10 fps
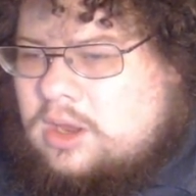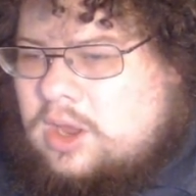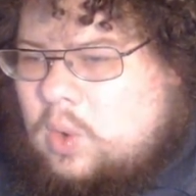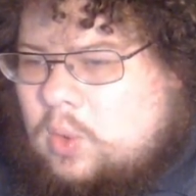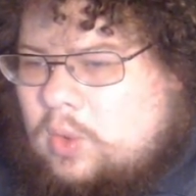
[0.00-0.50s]

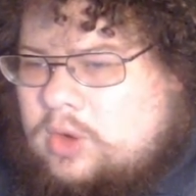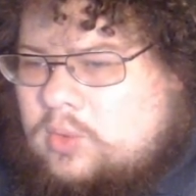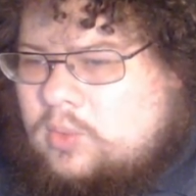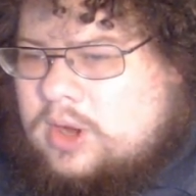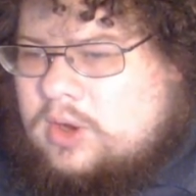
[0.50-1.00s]
Oh, I
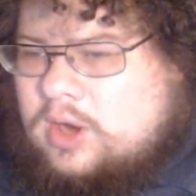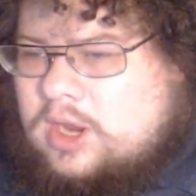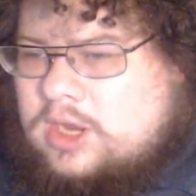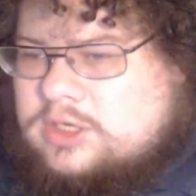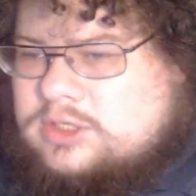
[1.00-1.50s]
wonder
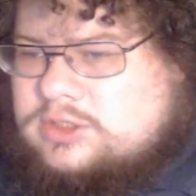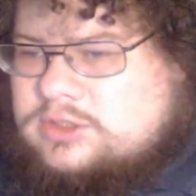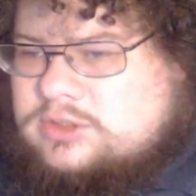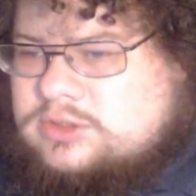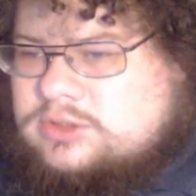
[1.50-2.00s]
where
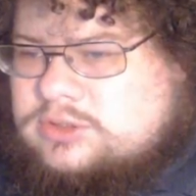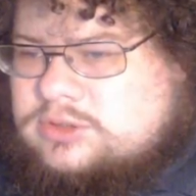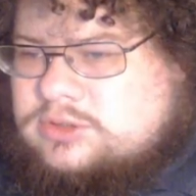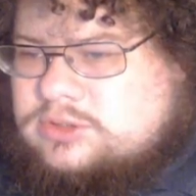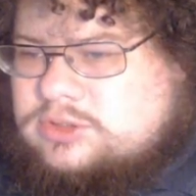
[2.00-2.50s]

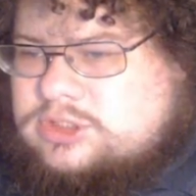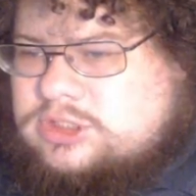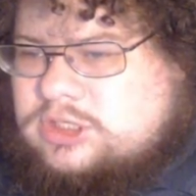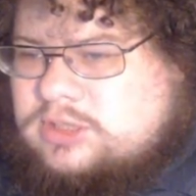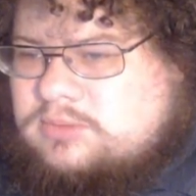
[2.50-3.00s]

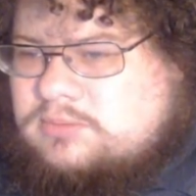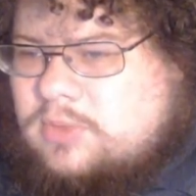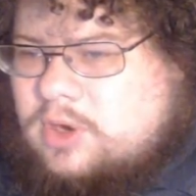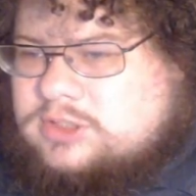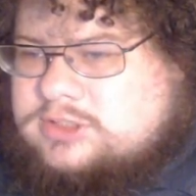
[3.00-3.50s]
Jenny
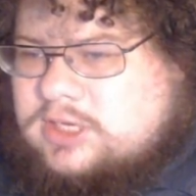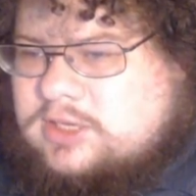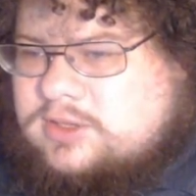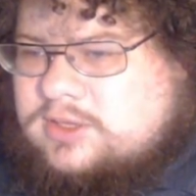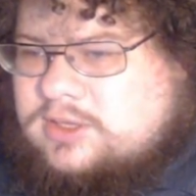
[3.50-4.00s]

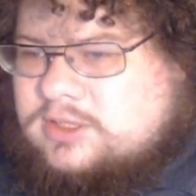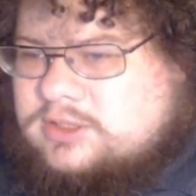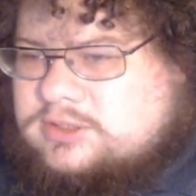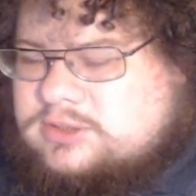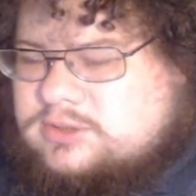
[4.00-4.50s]
Marceth
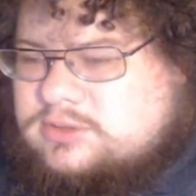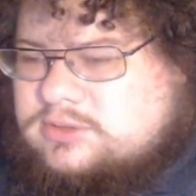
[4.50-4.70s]
is.